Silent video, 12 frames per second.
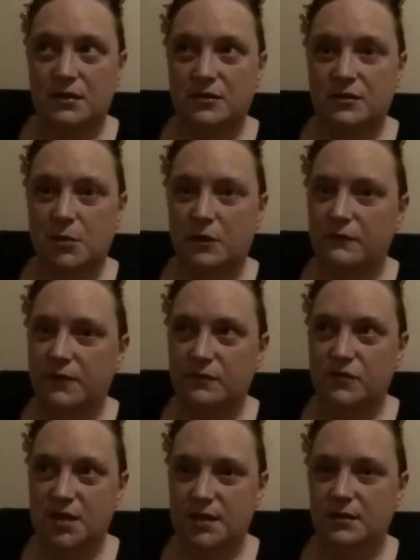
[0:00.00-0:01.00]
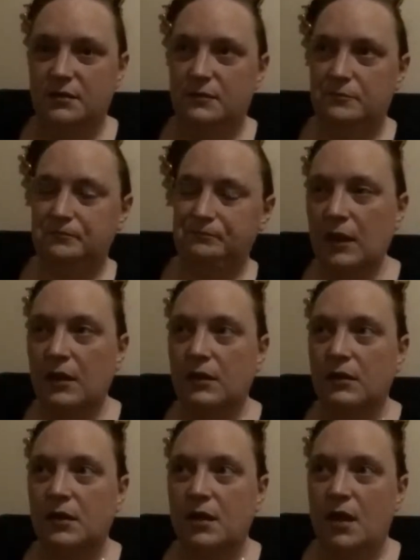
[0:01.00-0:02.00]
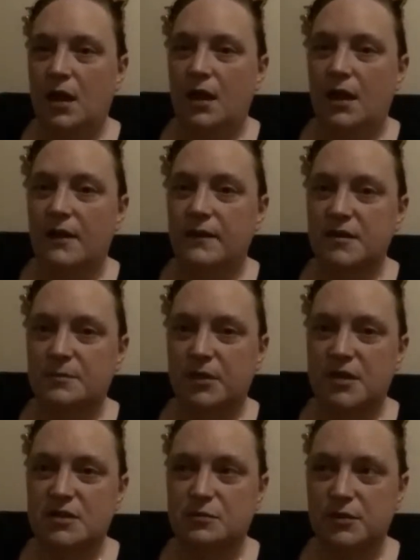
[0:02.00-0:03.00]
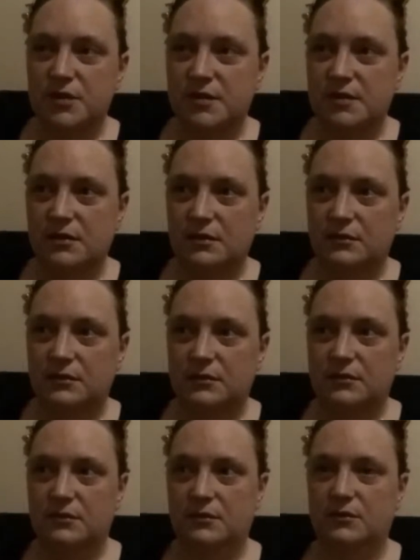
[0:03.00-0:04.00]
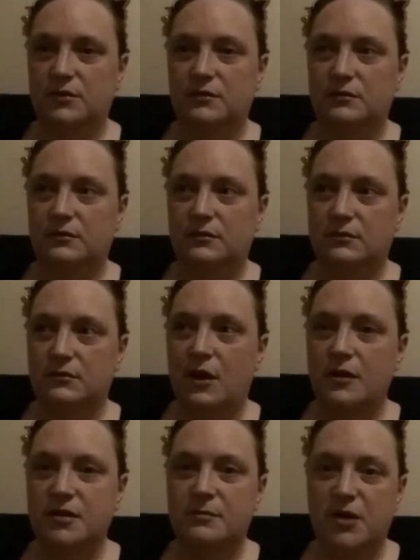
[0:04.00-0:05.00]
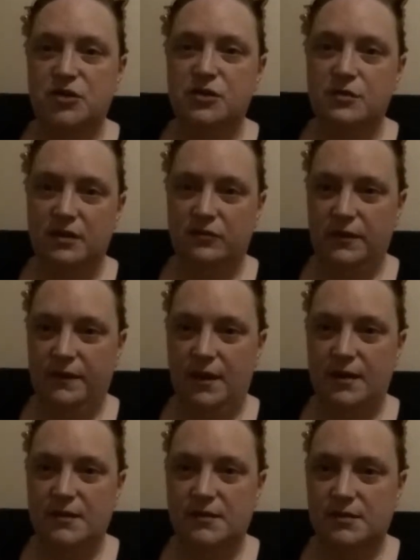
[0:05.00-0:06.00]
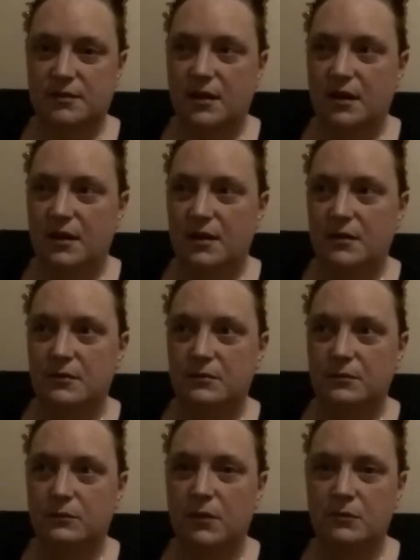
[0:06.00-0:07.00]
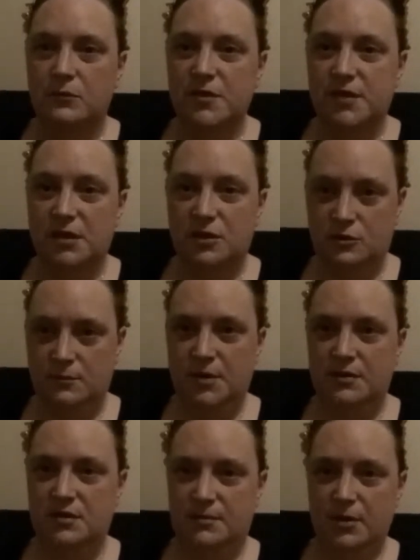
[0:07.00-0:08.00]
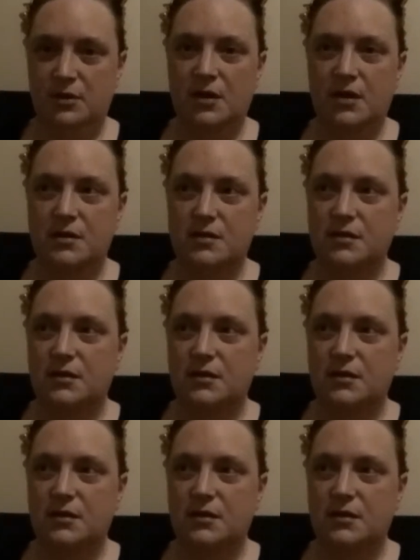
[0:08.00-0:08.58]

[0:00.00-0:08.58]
to about 15. And this place was haunted by two different things. One was a human spirit